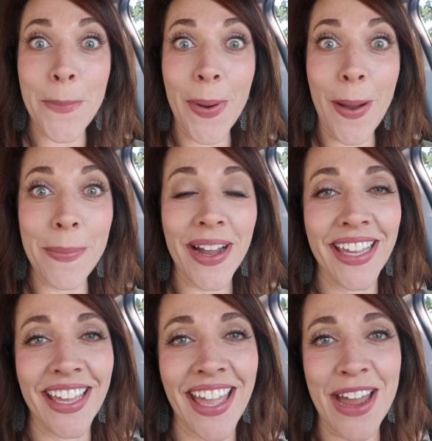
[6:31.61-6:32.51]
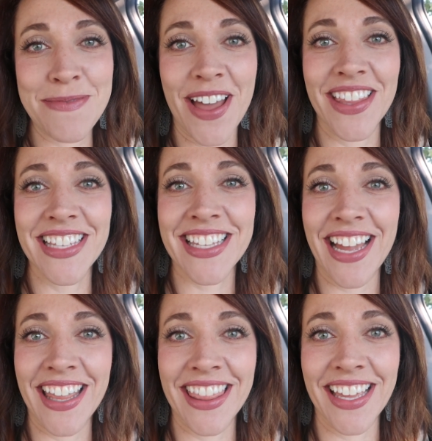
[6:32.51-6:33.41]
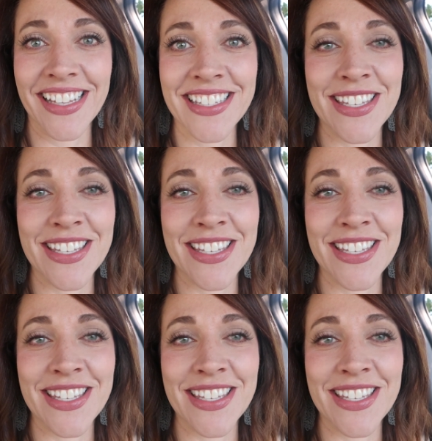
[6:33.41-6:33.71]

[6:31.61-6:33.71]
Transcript: Whoop, I geek out about these kind of things.